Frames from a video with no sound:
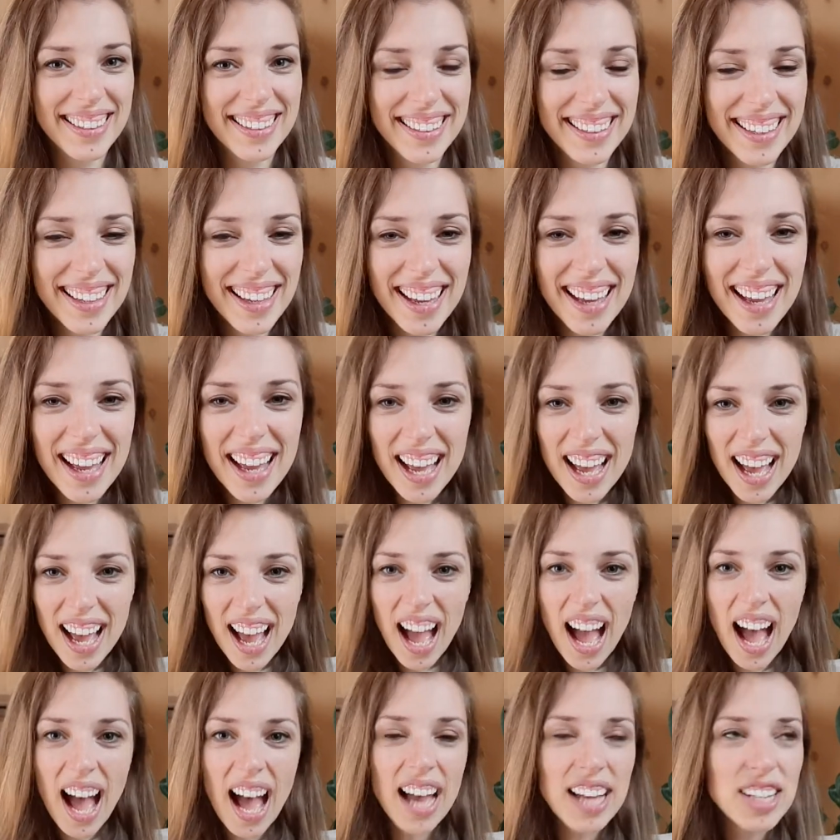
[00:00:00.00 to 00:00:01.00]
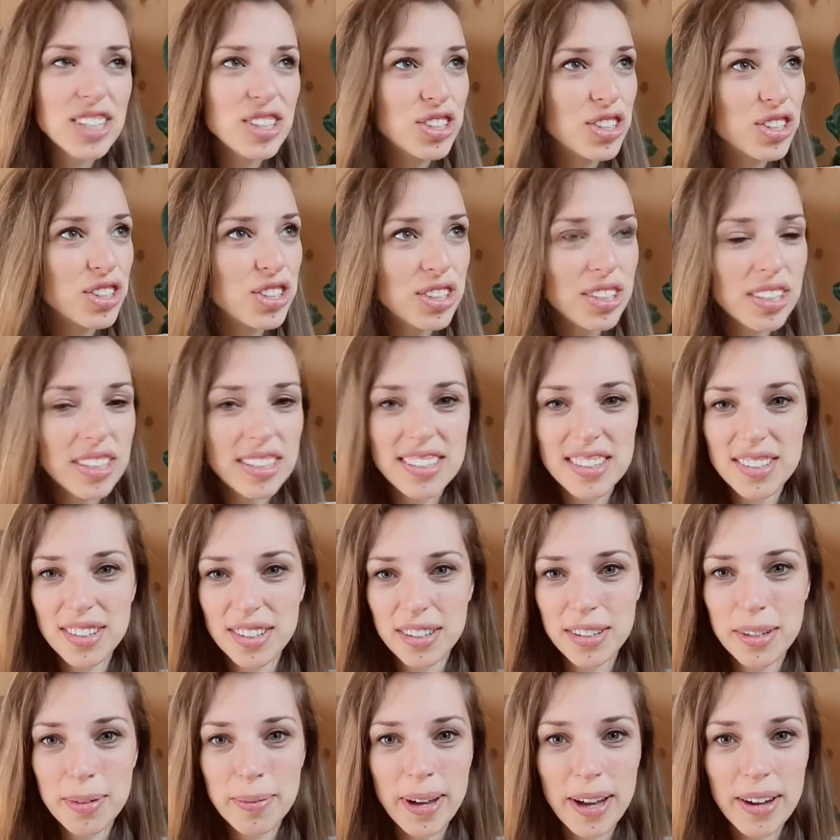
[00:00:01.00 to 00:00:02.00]
I just
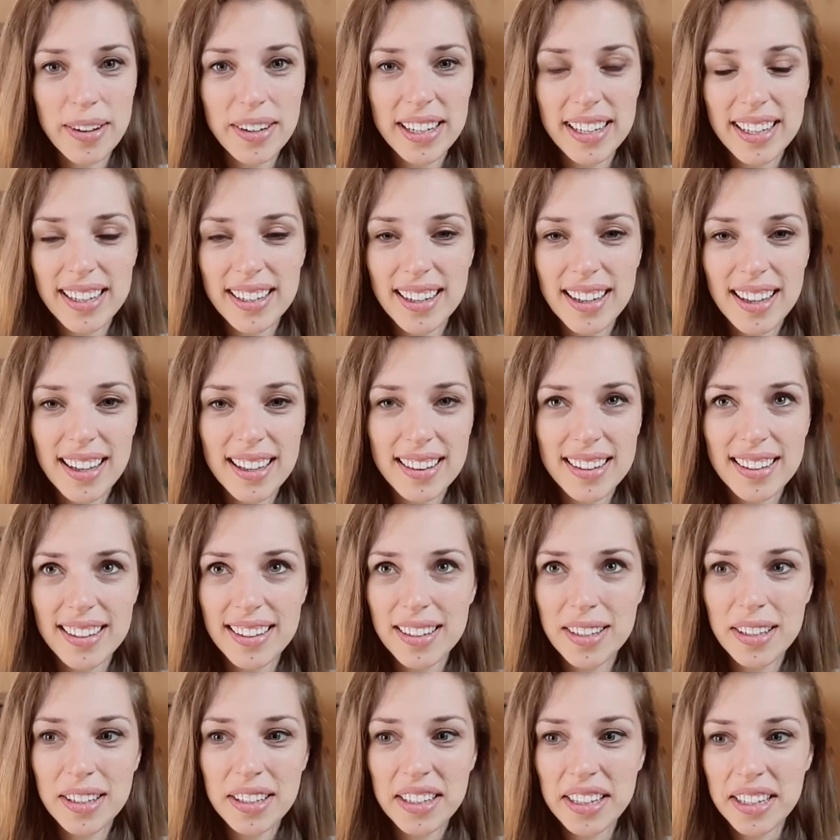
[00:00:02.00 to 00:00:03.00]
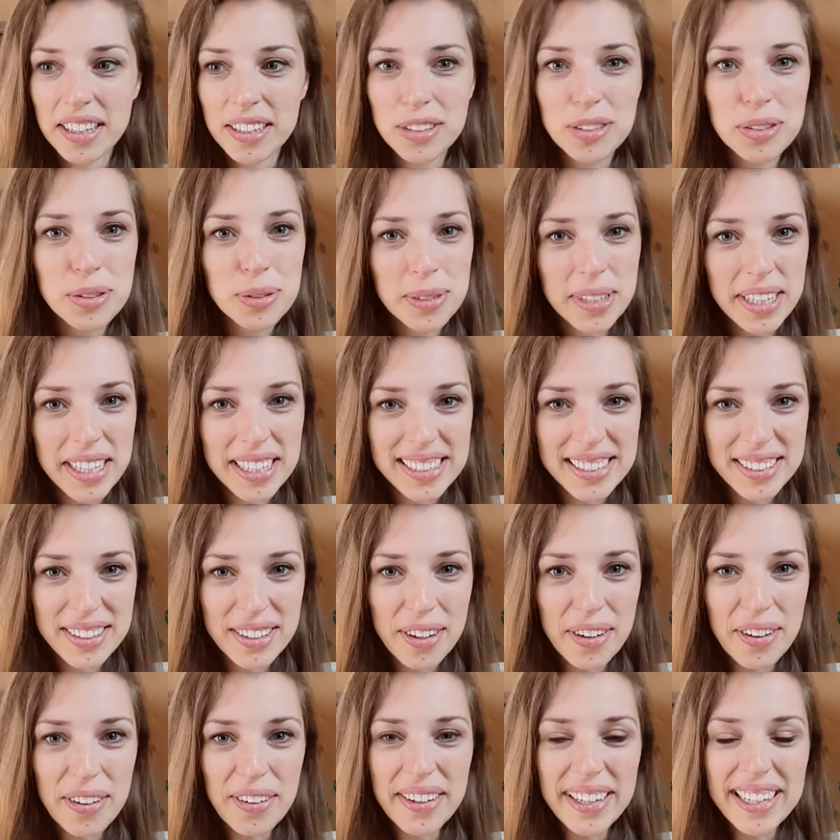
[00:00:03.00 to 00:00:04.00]
heard about it, I think like 2 days
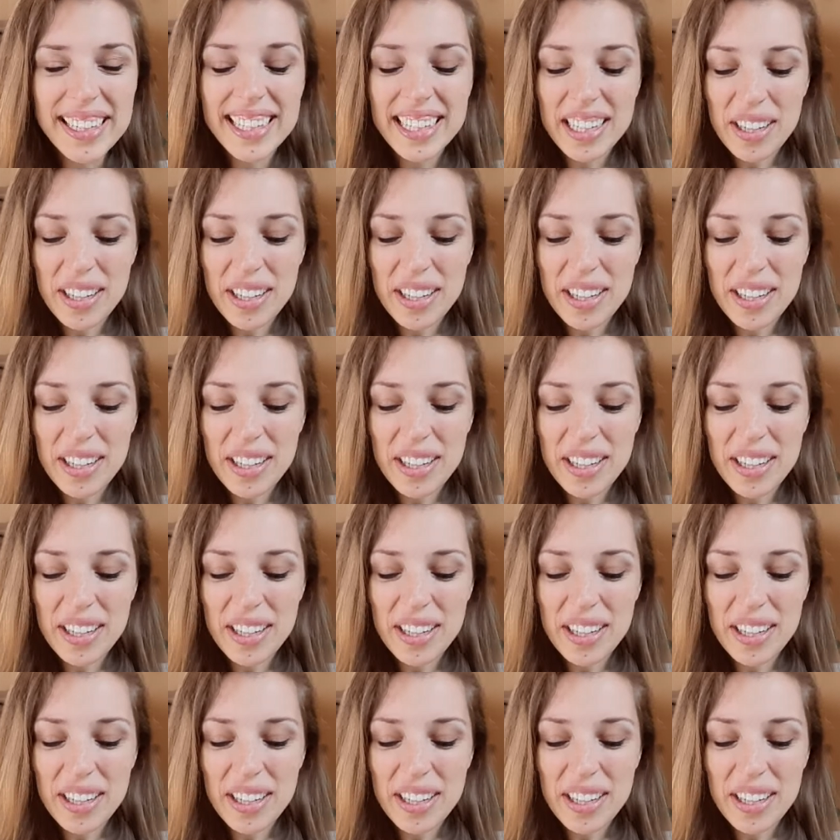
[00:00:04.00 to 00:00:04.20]
ago.